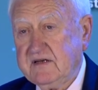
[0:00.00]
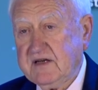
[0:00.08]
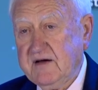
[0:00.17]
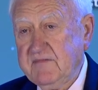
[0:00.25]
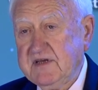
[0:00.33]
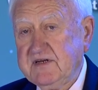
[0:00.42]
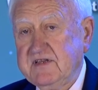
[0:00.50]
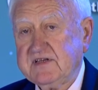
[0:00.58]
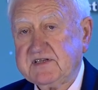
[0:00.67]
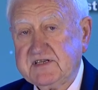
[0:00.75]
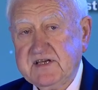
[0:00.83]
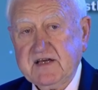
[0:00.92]
coming into
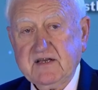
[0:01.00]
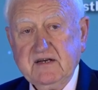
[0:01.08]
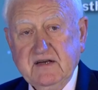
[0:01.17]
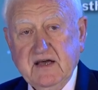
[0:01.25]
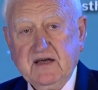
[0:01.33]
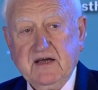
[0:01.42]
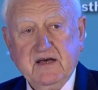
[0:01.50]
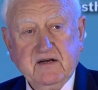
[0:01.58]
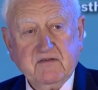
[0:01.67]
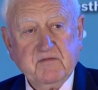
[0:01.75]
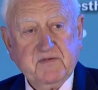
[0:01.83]
this second decade of the